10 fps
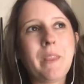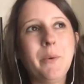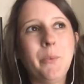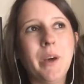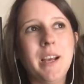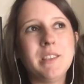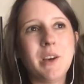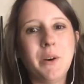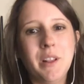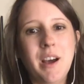what I
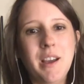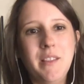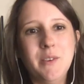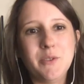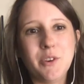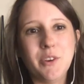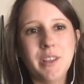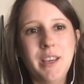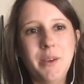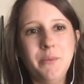saw a lot in those
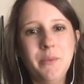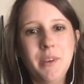early